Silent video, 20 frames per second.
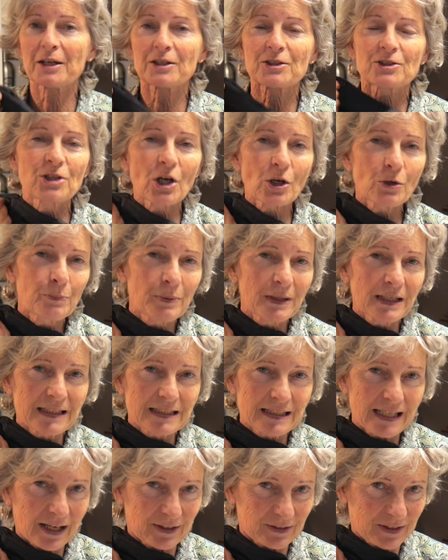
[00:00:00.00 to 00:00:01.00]
So
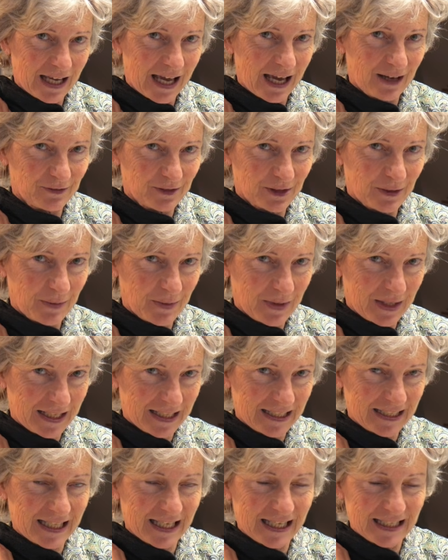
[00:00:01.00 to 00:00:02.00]
pleased now to have
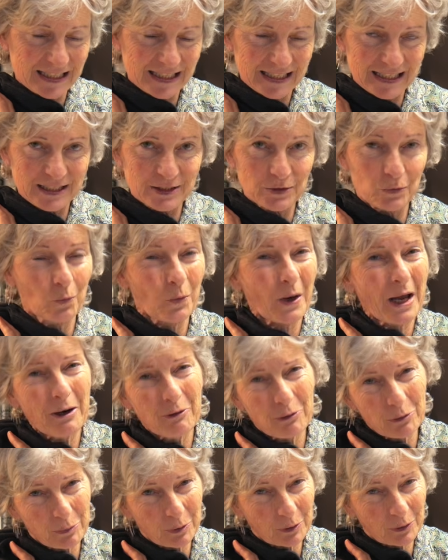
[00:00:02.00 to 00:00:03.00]
something that is
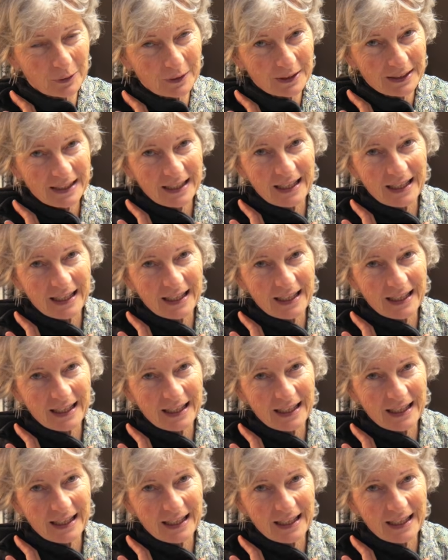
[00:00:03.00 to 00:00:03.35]
wearable